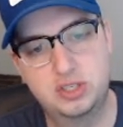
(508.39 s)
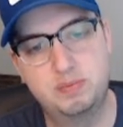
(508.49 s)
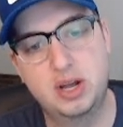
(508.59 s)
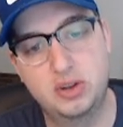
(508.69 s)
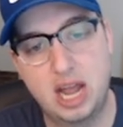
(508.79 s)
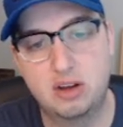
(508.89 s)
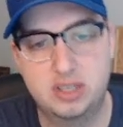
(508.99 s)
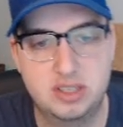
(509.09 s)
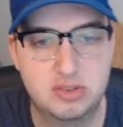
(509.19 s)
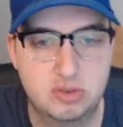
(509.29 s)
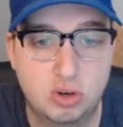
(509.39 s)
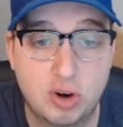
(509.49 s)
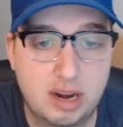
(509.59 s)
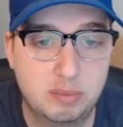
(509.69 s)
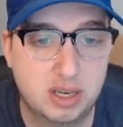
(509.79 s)
spelled out is
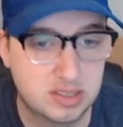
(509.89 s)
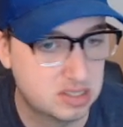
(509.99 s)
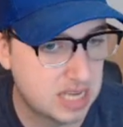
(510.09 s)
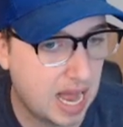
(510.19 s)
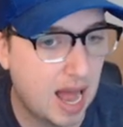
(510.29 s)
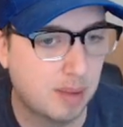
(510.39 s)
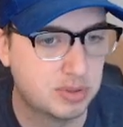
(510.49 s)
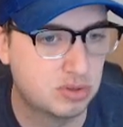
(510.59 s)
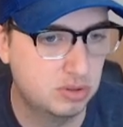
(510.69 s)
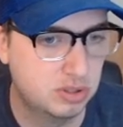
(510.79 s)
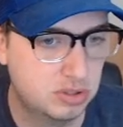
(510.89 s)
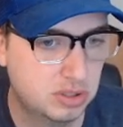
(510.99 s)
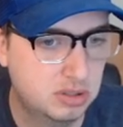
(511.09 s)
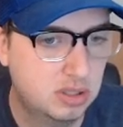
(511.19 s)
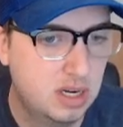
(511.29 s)
great because it's absolutely
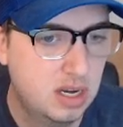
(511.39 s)
true.